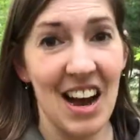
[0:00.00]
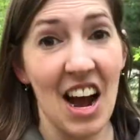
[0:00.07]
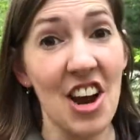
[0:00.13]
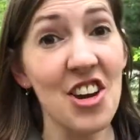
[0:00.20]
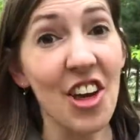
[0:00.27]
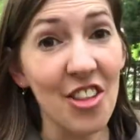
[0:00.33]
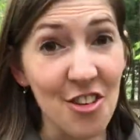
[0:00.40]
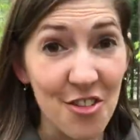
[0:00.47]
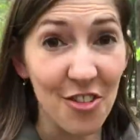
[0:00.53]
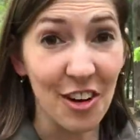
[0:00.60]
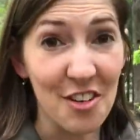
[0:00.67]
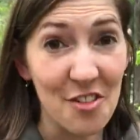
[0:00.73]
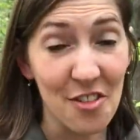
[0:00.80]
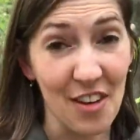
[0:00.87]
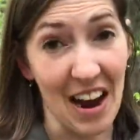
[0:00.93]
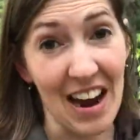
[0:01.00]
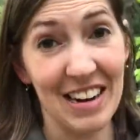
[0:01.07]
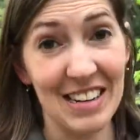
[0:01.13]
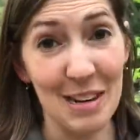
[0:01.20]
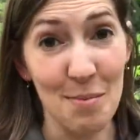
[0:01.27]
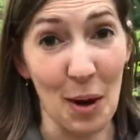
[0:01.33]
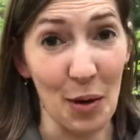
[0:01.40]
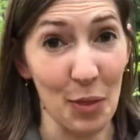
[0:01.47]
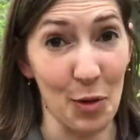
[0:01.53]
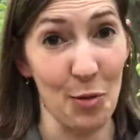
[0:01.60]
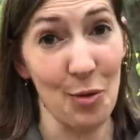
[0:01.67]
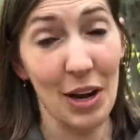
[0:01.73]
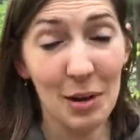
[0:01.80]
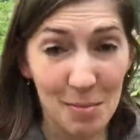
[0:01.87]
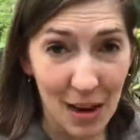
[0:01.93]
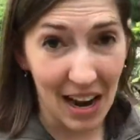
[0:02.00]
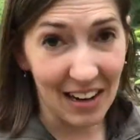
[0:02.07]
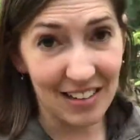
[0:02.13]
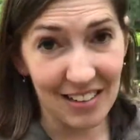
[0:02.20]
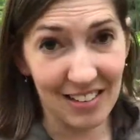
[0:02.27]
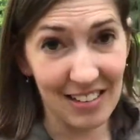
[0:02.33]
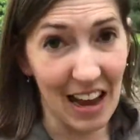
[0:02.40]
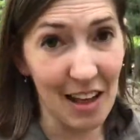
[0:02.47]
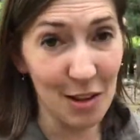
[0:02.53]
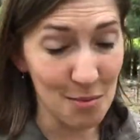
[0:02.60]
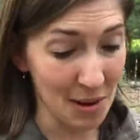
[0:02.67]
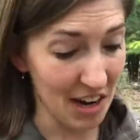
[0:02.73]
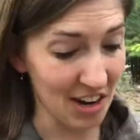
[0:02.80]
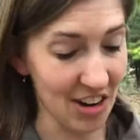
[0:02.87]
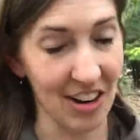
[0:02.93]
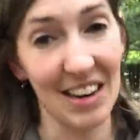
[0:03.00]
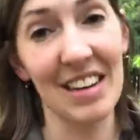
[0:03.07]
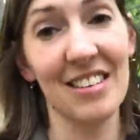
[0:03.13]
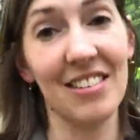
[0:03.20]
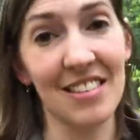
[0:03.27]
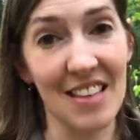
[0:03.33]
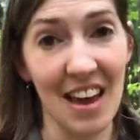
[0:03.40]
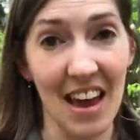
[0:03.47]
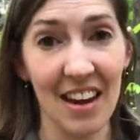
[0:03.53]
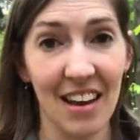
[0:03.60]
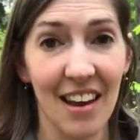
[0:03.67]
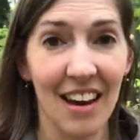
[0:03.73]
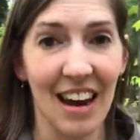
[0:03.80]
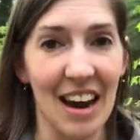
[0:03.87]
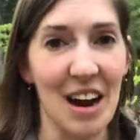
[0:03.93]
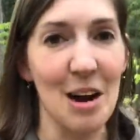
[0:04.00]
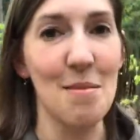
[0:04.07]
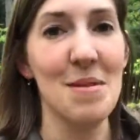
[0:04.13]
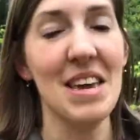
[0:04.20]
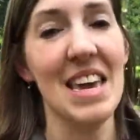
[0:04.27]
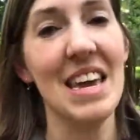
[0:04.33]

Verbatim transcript: Another fun fact about the red-backed salamander is that um,